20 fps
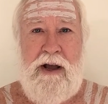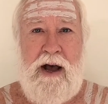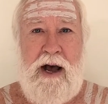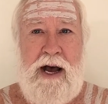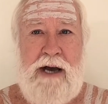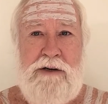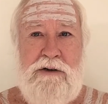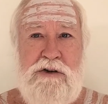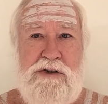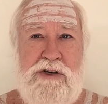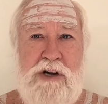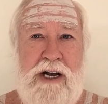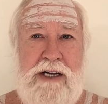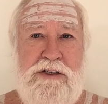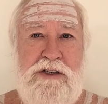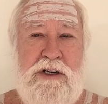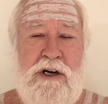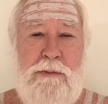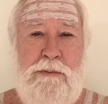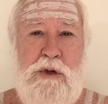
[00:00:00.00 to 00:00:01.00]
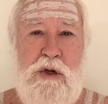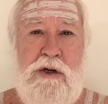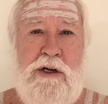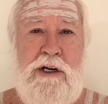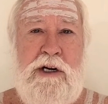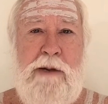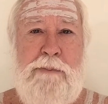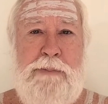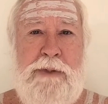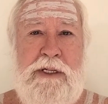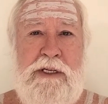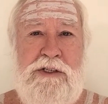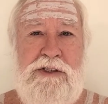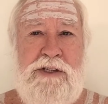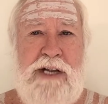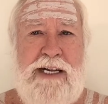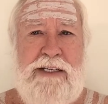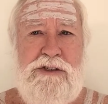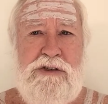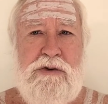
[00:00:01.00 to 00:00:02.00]
Anusāsanam. Look it up in the
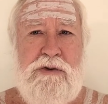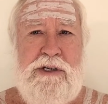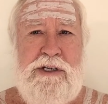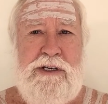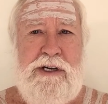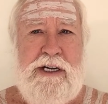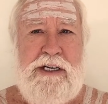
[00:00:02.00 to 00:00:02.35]
Sanskrit